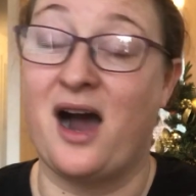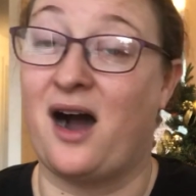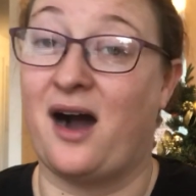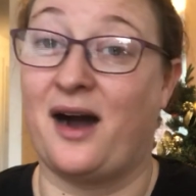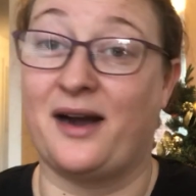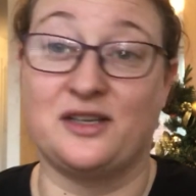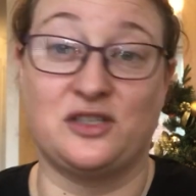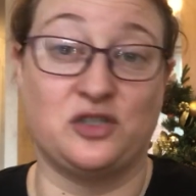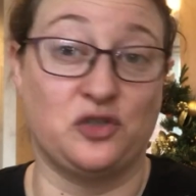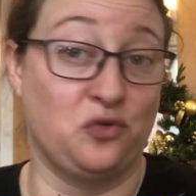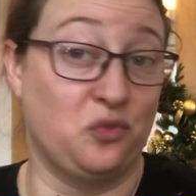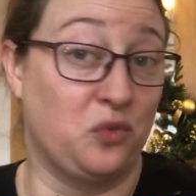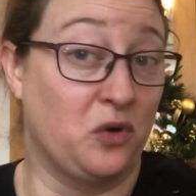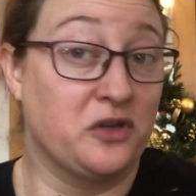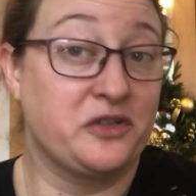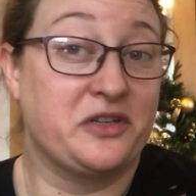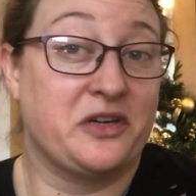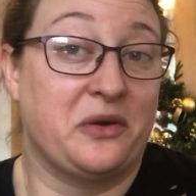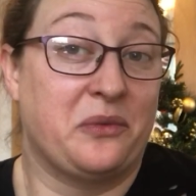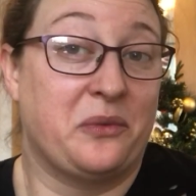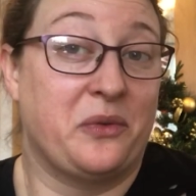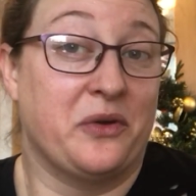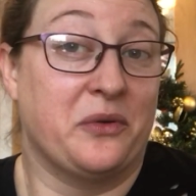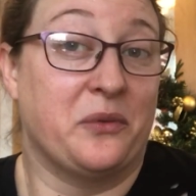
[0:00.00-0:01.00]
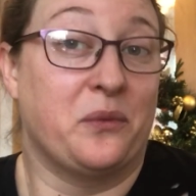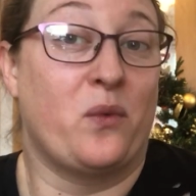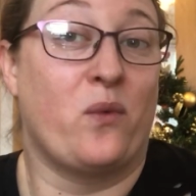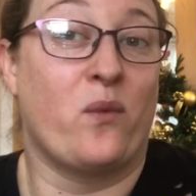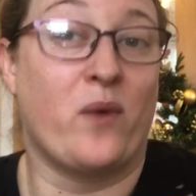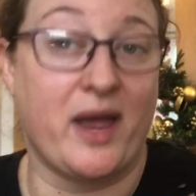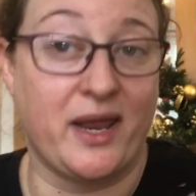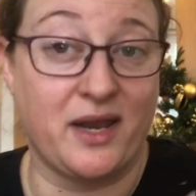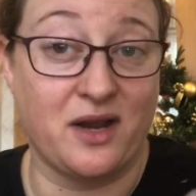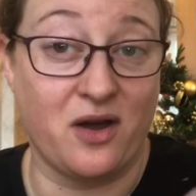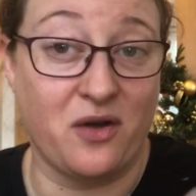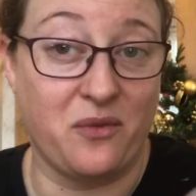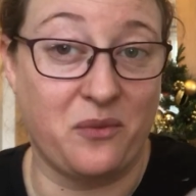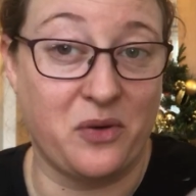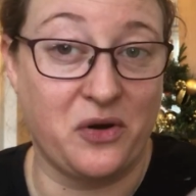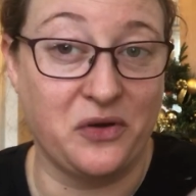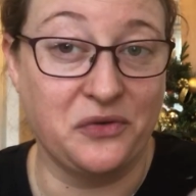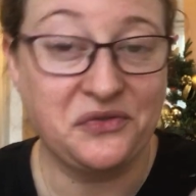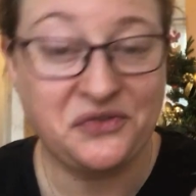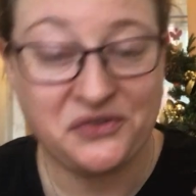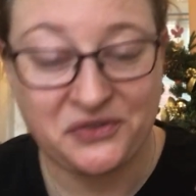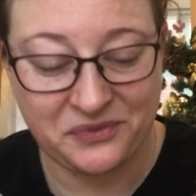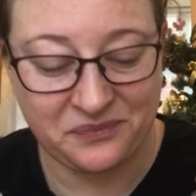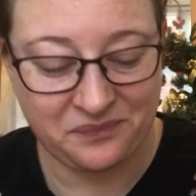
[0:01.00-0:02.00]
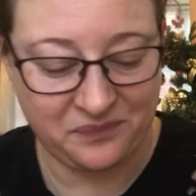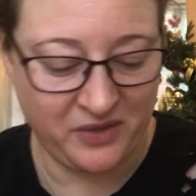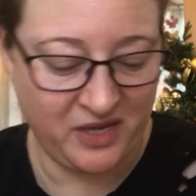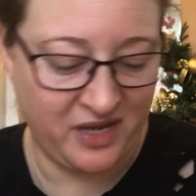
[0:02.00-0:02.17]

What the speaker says: I do what I want when I want.